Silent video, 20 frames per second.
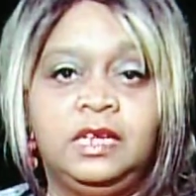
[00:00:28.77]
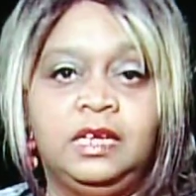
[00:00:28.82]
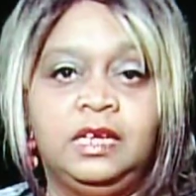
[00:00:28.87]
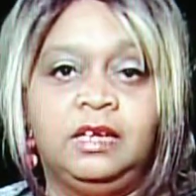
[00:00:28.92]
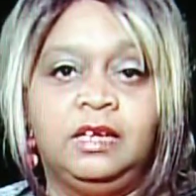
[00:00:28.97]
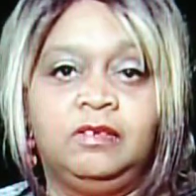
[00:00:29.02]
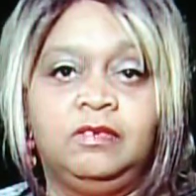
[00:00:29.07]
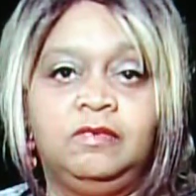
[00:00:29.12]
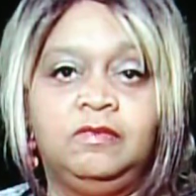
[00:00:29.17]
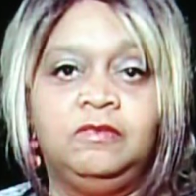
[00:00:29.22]

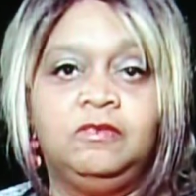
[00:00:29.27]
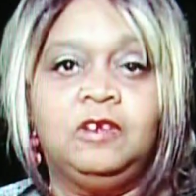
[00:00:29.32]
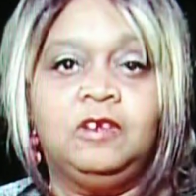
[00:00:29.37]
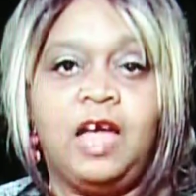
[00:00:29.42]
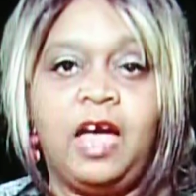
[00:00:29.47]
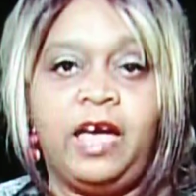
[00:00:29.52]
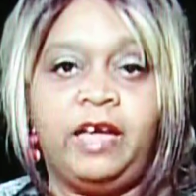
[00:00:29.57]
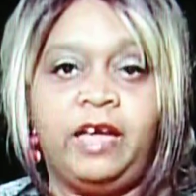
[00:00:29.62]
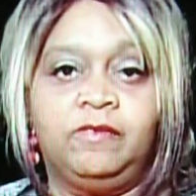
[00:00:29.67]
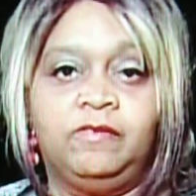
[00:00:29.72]
Because
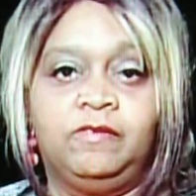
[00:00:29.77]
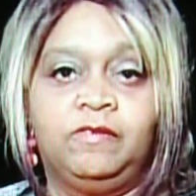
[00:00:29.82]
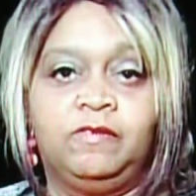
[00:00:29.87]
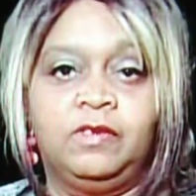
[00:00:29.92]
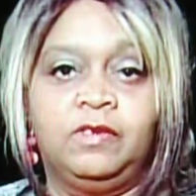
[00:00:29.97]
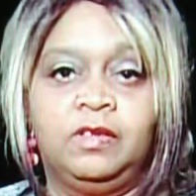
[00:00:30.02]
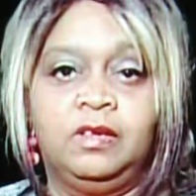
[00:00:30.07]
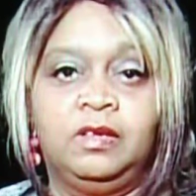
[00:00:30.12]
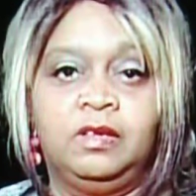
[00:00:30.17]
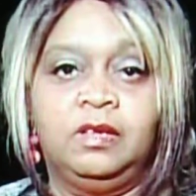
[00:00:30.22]
remember, even
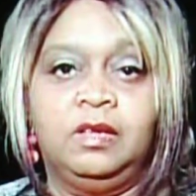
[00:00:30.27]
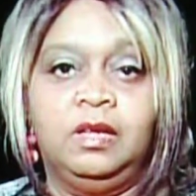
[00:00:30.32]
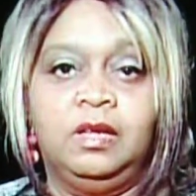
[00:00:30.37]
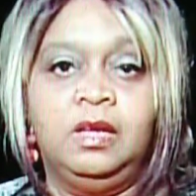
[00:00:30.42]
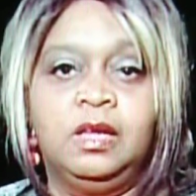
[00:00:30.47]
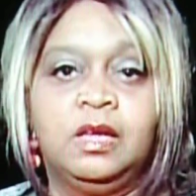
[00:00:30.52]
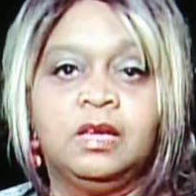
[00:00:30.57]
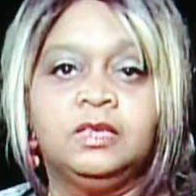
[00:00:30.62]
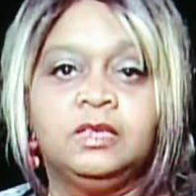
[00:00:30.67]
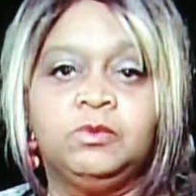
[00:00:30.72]
though you've
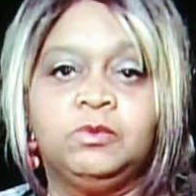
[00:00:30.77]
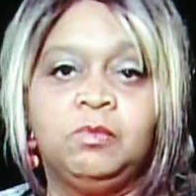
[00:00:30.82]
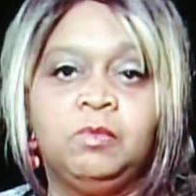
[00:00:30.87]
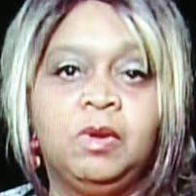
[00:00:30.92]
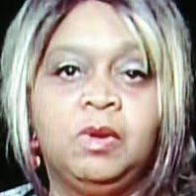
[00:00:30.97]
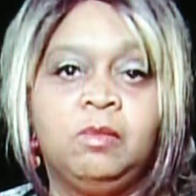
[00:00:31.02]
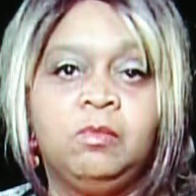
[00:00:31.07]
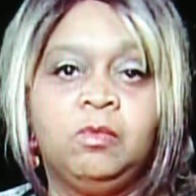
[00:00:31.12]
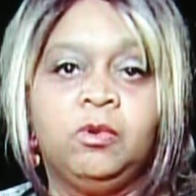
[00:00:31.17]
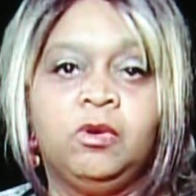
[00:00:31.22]
had a bad
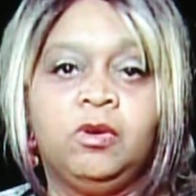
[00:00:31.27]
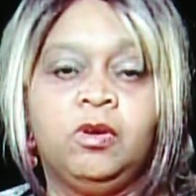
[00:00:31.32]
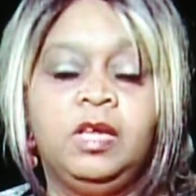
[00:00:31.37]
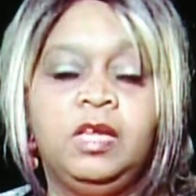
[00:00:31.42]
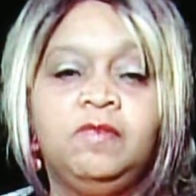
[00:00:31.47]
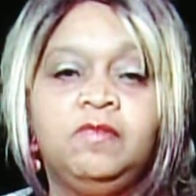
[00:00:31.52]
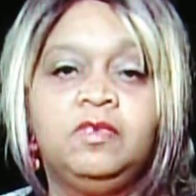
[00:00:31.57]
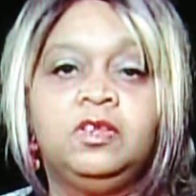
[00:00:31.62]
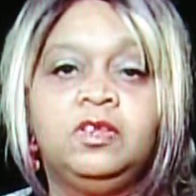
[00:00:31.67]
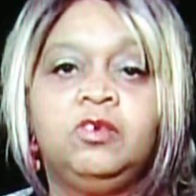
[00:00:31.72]

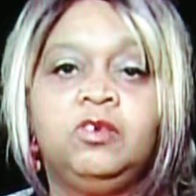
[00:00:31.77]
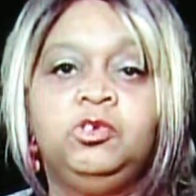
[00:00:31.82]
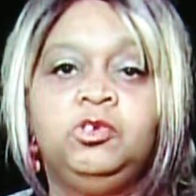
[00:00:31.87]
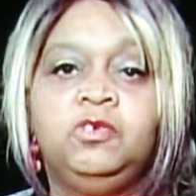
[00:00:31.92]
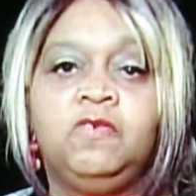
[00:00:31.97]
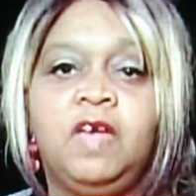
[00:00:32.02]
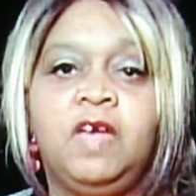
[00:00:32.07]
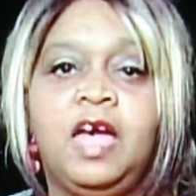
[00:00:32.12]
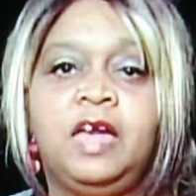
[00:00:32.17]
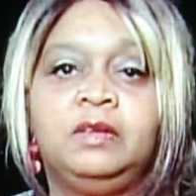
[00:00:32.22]
experiences,
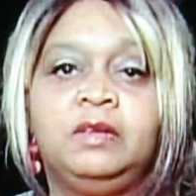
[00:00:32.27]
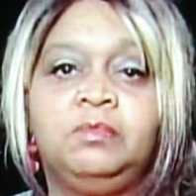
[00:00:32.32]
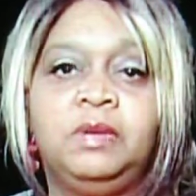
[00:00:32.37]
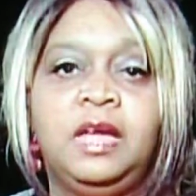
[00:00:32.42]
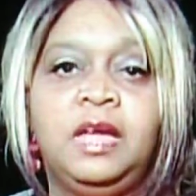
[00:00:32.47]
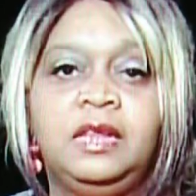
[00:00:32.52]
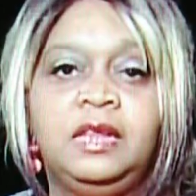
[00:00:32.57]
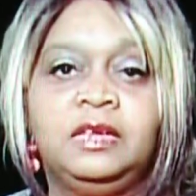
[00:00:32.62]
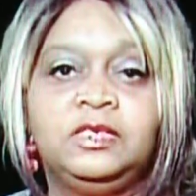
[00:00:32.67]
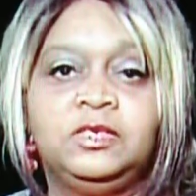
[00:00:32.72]
there are other
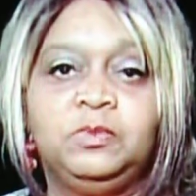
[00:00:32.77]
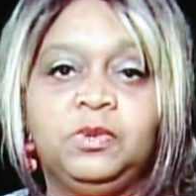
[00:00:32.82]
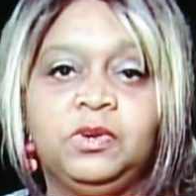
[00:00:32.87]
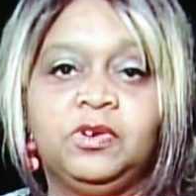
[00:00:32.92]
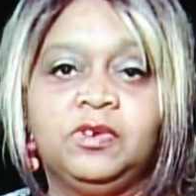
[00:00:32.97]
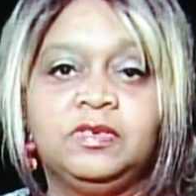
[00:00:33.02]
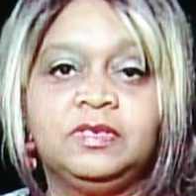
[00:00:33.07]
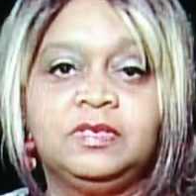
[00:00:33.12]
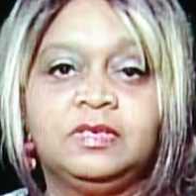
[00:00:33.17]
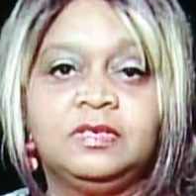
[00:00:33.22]
people who
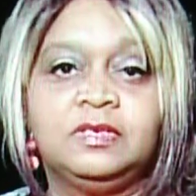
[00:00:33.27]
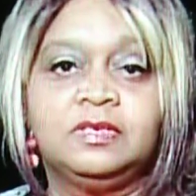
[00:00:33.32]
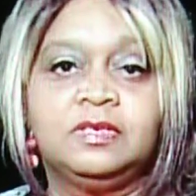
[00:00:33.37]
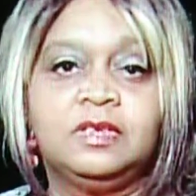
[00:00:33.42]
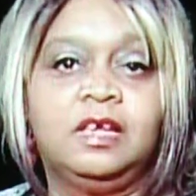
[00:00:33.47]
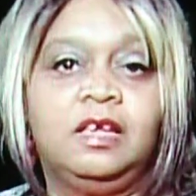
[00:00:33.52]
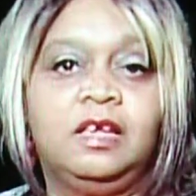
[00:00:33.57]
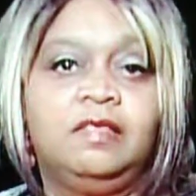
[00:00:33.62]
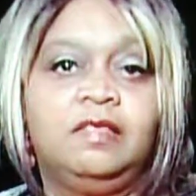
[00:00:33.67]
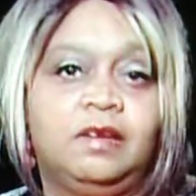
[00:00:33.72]
have had the
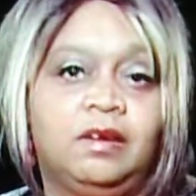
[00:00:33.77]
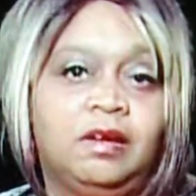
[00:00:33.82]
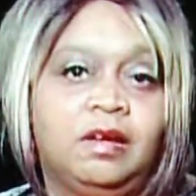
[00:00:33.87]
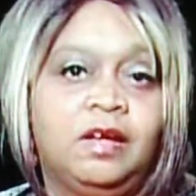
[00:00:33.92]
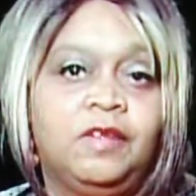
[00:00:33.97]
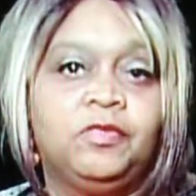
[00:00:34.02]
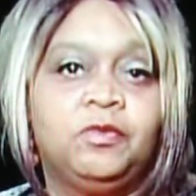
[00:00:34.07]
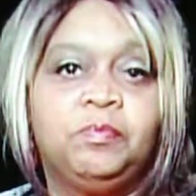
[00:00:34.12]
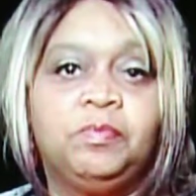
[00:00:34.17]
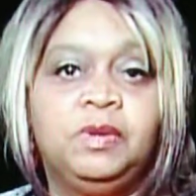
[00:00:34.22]
same
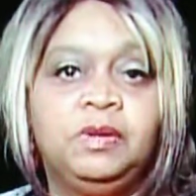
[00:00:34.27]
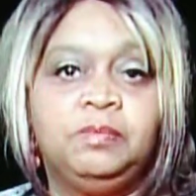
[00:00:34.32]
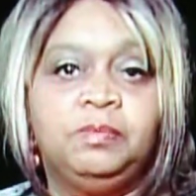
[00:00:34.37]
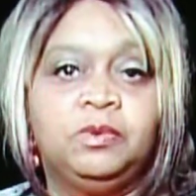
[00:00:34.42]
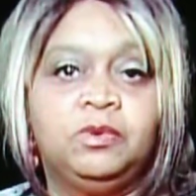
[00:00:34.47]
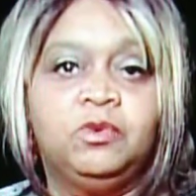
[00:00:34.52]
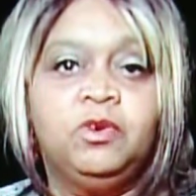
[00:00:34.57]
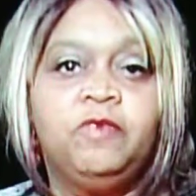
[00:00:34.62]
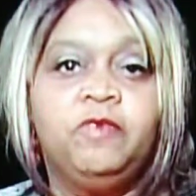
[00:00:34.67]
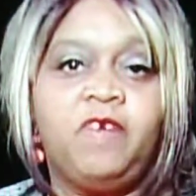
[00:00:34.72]
bad
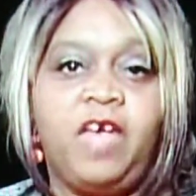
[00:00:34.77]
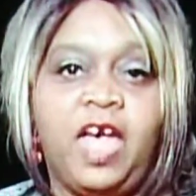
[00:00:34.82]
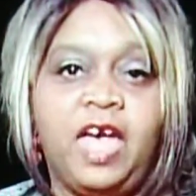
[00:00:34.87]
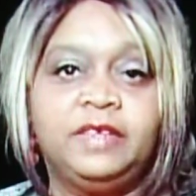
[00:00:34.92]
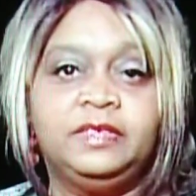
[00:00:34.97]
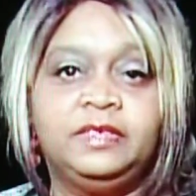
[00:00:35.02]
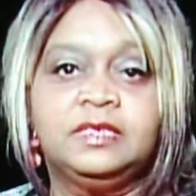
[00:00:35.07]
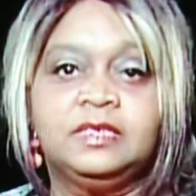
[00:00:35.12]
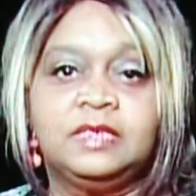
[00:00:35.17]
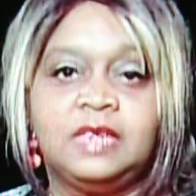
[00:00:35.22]
experience that you've
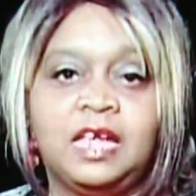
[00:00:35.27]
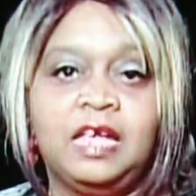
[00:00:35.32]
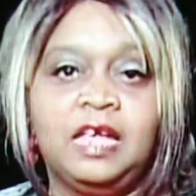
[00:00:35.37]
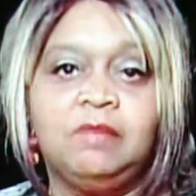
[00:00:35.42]
had.